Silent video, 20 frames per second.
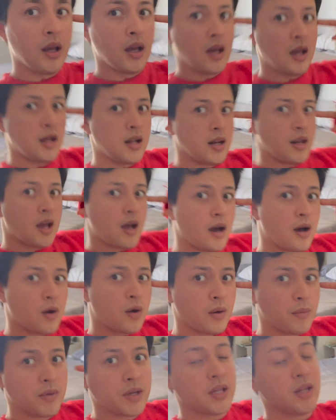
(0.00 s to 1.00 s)
And now
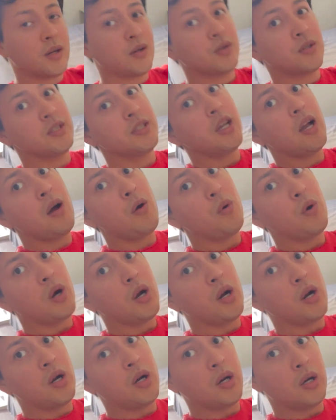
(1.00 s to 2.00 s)
I'm gonna go
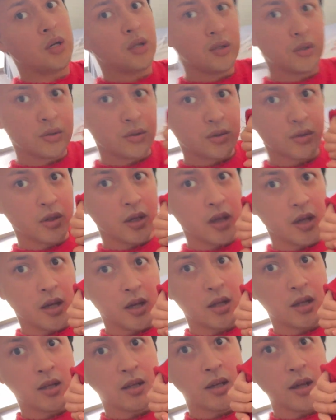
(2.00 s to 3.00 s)
shower
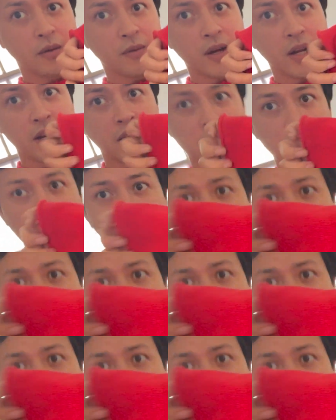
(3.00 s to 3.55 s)
and get ready.